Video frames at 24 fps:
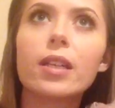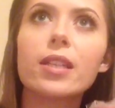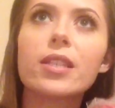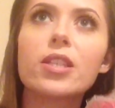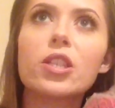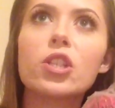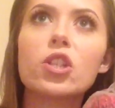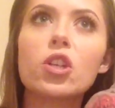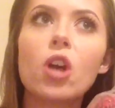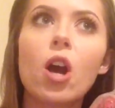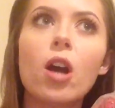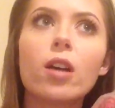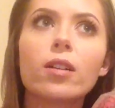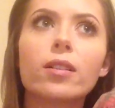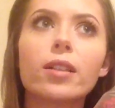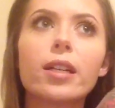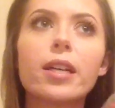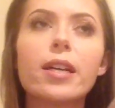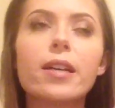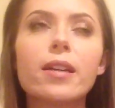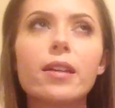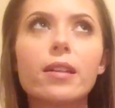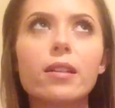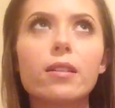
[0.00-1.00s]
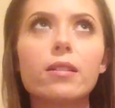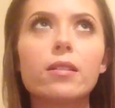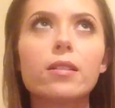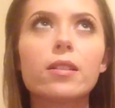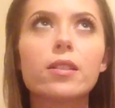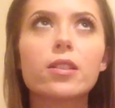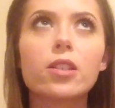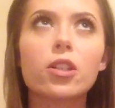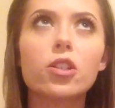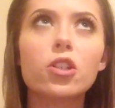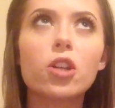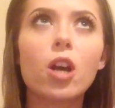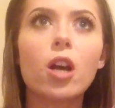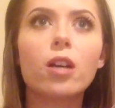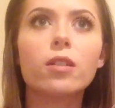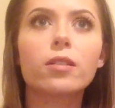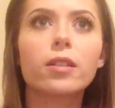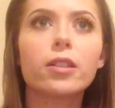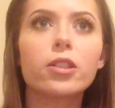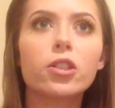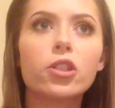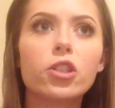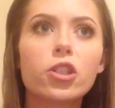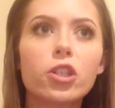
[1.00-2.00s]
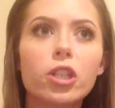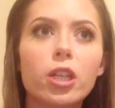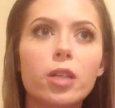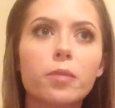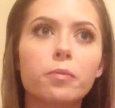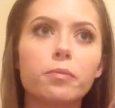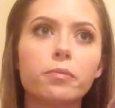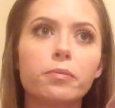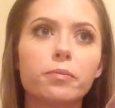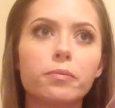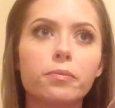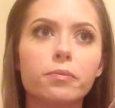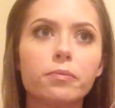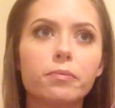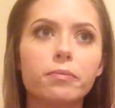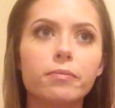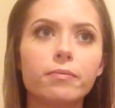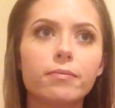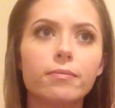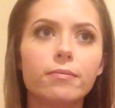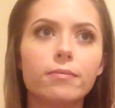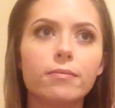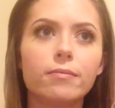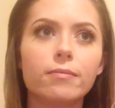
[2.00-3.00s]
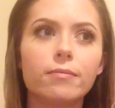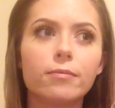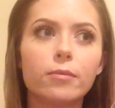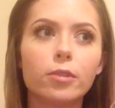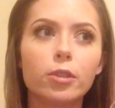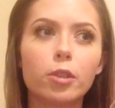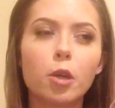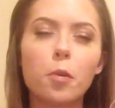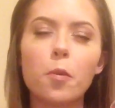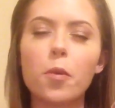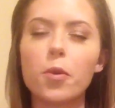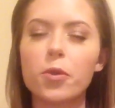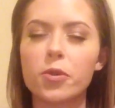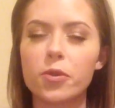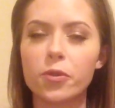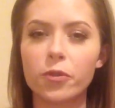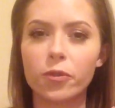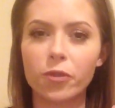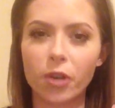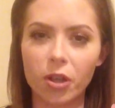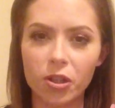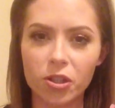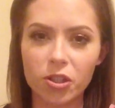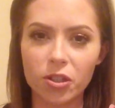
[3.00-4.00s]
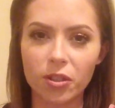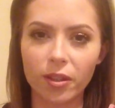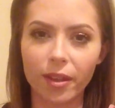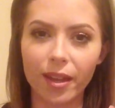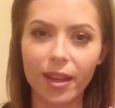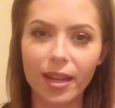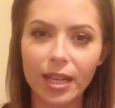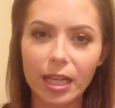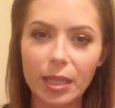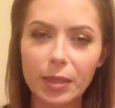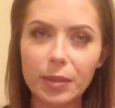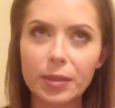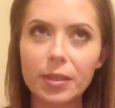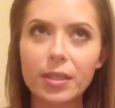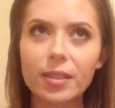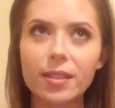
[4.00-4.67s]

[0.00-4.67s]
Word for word: it's chocolate, it's a chocolate chip, almost fudge-like.